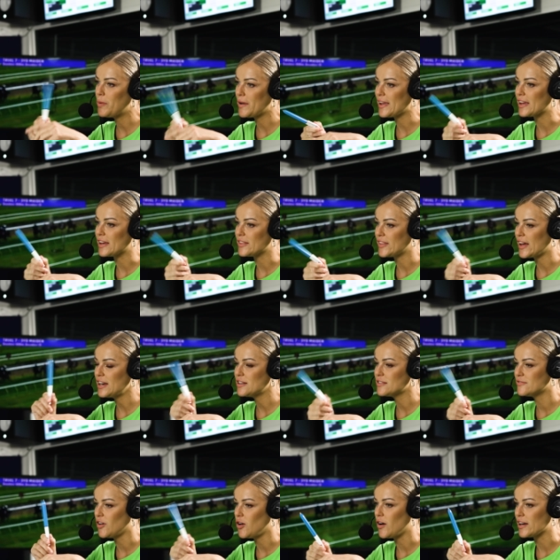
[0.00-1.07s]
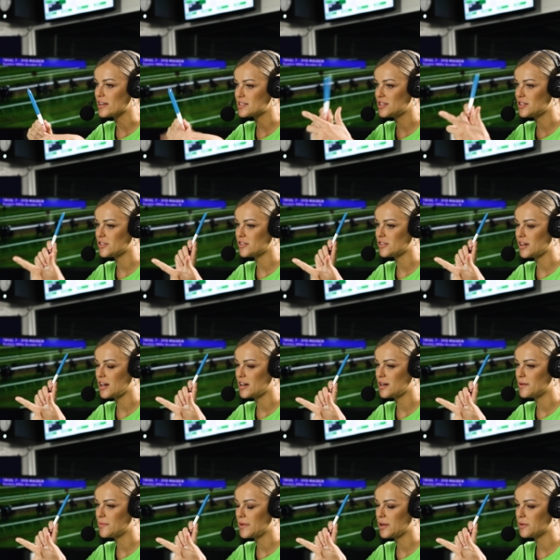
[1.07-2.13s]
Albeit, that advice,
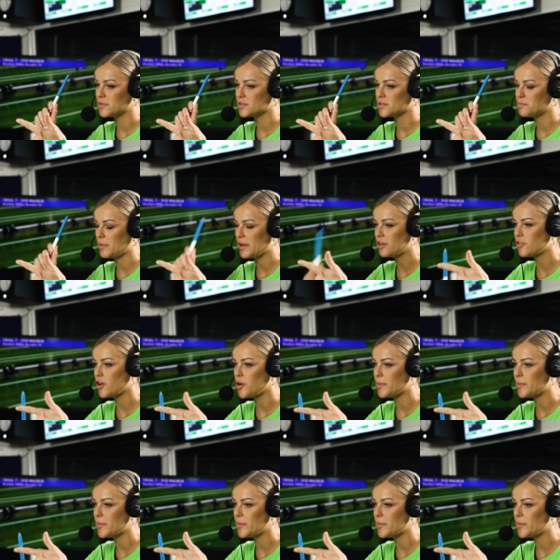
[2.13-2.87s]
it was bankroll